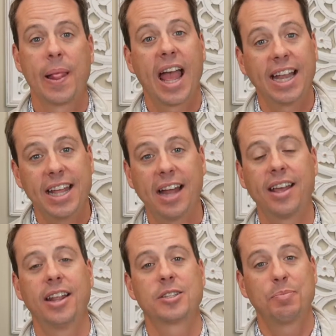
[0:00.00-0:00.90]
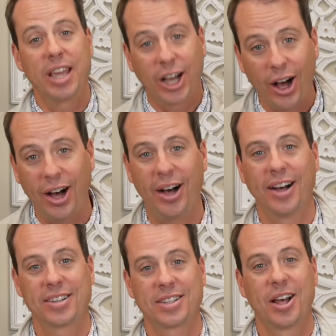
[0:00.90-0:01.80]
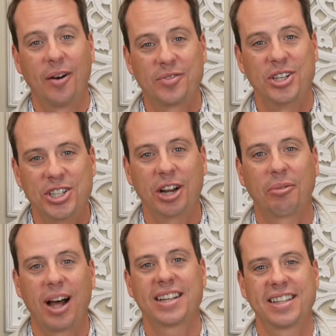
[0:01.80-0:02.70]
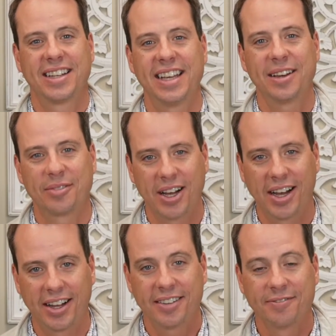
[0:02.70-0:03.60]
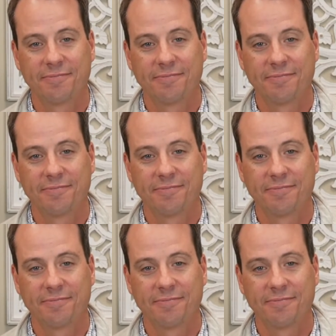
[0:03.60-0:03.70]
And yet it is because of the generosity of God